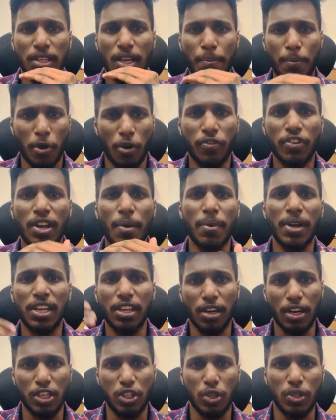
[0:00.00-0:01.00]

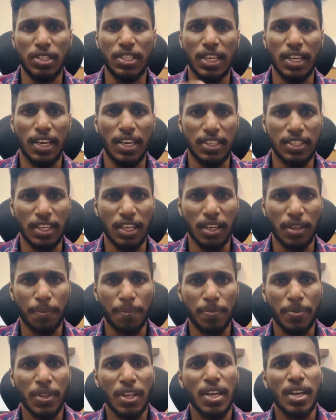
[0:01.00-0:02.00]
profitability ratio is increasing,
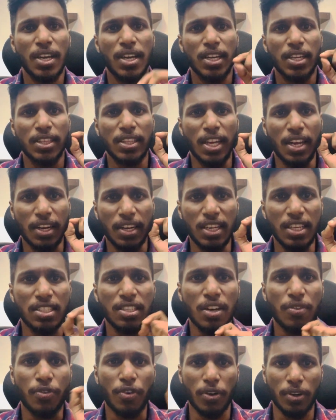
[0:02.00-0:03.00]
the
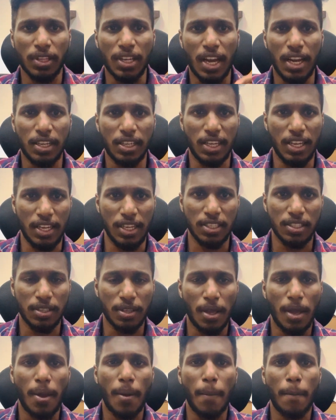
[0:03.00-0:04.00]
reason for that is
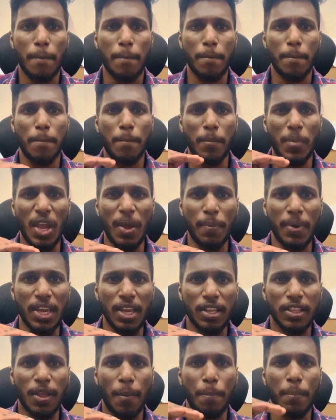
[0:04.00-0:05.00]

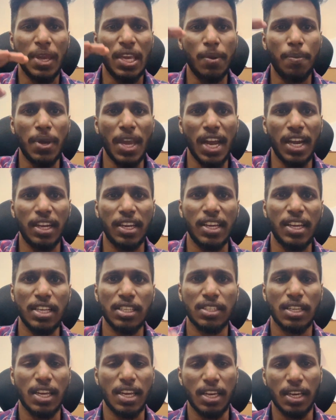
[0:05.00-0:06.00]
maybe the PBIT
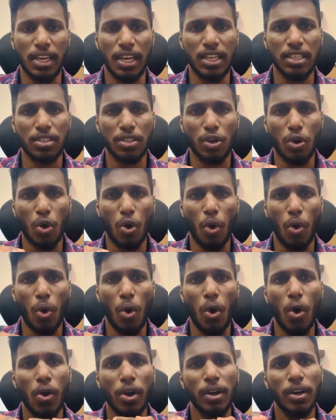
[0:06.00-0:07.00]
is increased
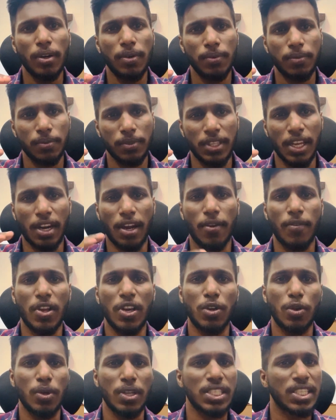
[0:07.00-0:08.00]
or the
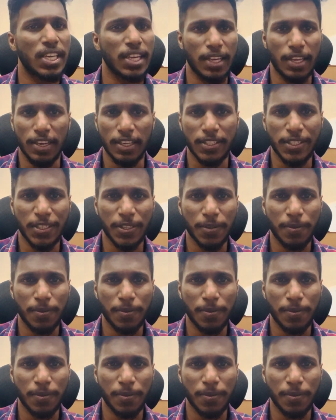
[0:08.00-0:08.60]
revenue is decreased.